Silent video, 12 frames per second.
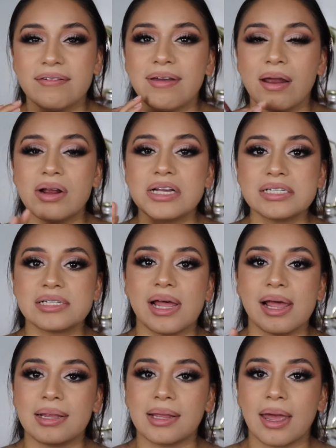very
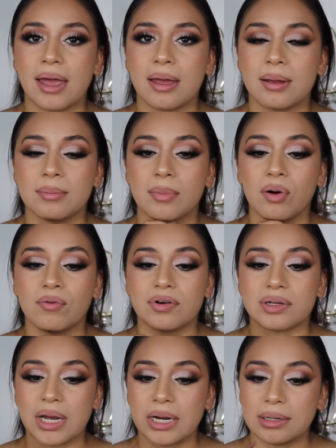slightly am
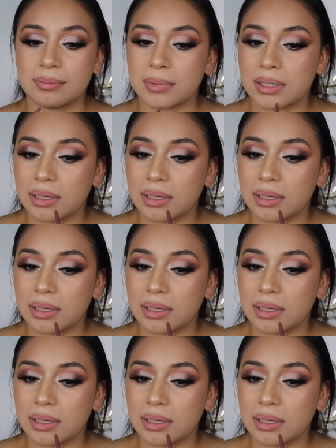overlining my